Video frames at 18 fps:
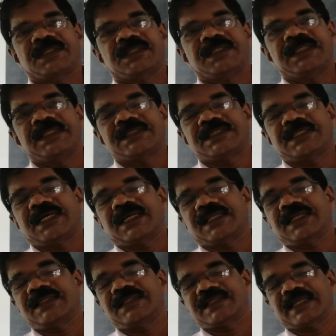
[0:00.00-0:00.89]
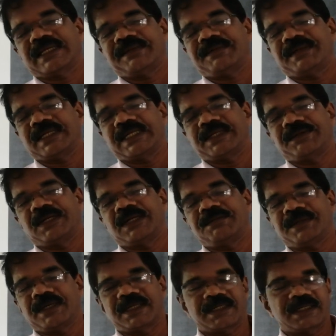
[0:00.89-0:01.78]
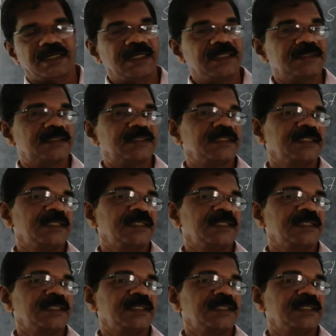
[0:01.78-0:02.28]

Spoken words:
These are the three fundamental particles